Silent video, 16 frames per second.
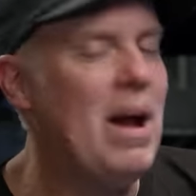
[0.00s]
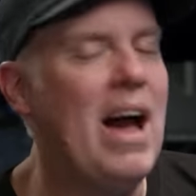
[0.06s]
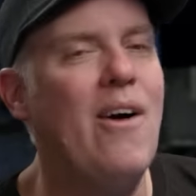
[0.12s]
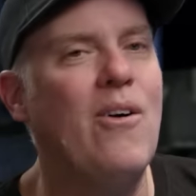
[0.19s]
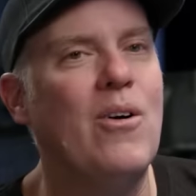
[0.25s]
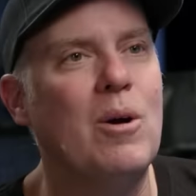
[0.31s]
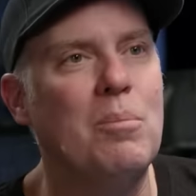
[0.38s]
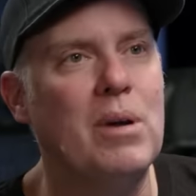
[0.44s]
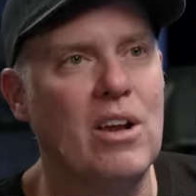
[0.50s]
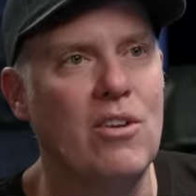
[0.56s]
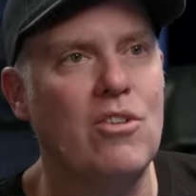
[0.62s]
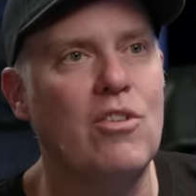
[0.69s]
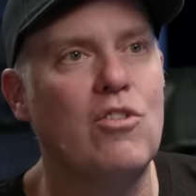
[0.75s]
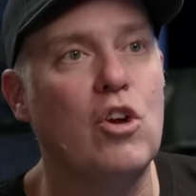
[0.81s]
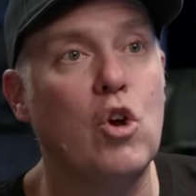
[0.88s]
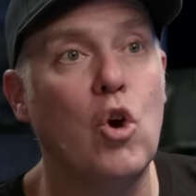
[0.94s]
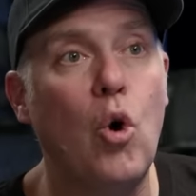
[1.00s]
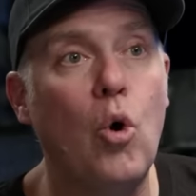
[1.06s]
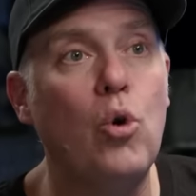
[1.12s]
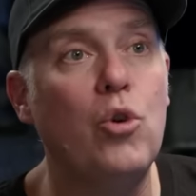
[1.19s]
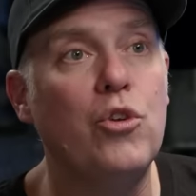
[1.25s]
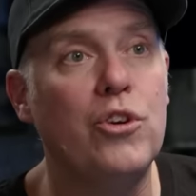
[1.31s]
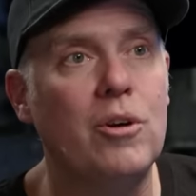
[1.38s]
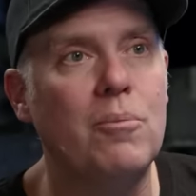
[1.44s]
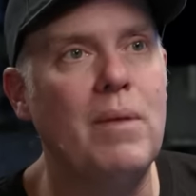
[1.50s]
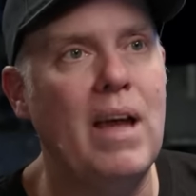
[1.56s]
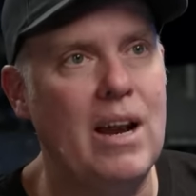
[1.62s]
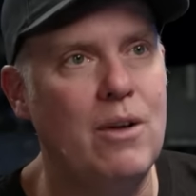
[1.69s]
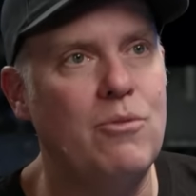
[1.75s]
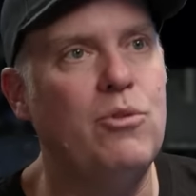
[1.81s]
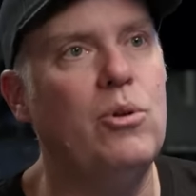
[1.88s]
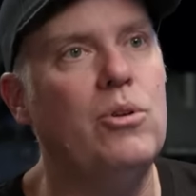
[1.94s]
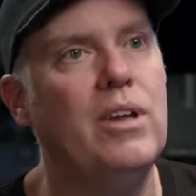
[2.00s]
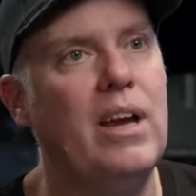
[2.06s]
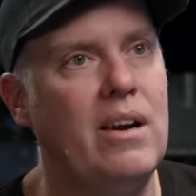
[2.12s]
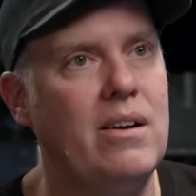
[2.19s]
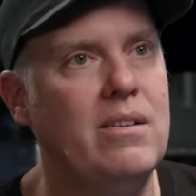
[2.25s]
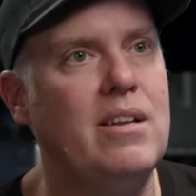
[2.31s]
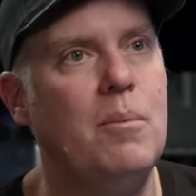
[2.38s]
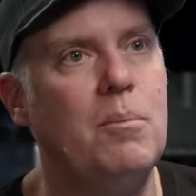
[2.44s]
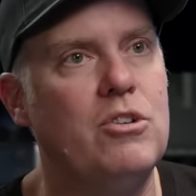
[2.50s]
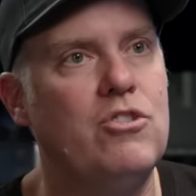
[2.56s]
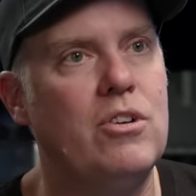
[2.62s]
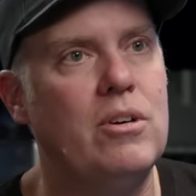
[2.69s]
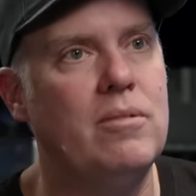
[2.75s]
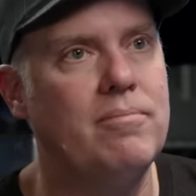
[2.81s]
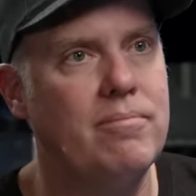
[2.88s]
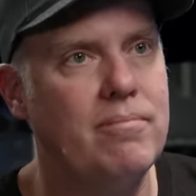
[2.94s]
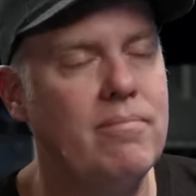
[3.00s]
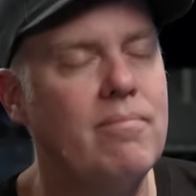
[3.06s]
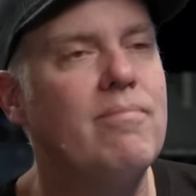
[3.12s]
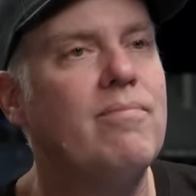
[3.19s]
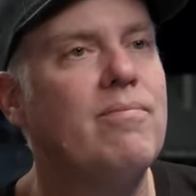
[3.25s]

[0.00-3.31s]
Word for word: power because it's a colder manifold air temperature. Denser.